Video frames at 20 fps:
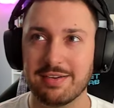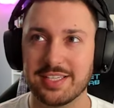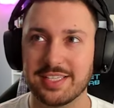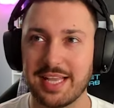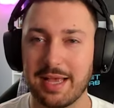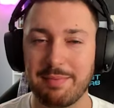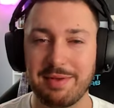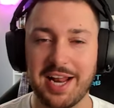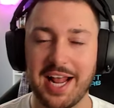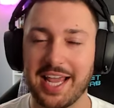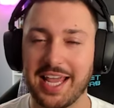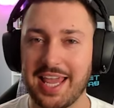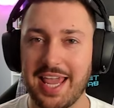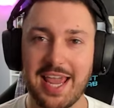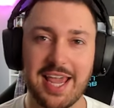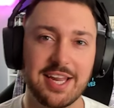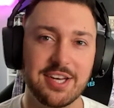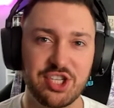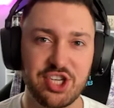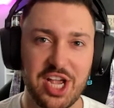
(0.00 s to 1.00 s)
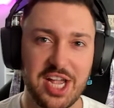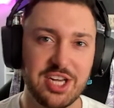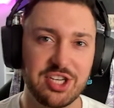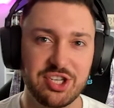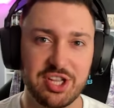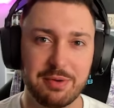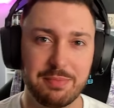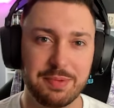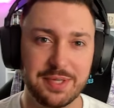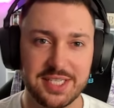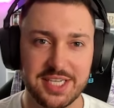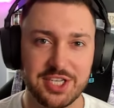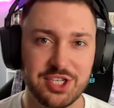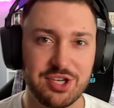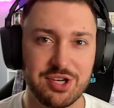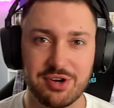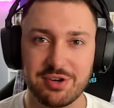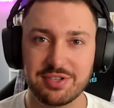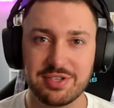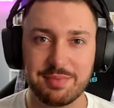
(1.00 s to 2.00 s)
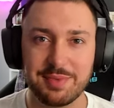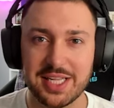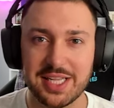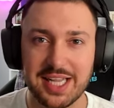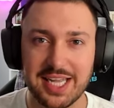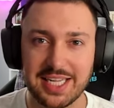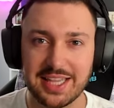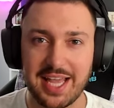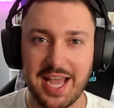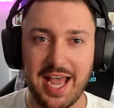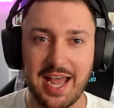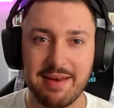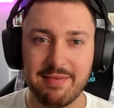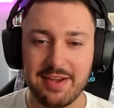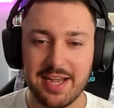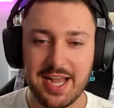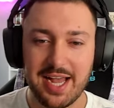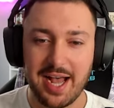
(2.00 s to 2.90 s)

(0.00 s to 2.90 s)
does that mean I can't change their position or something like that?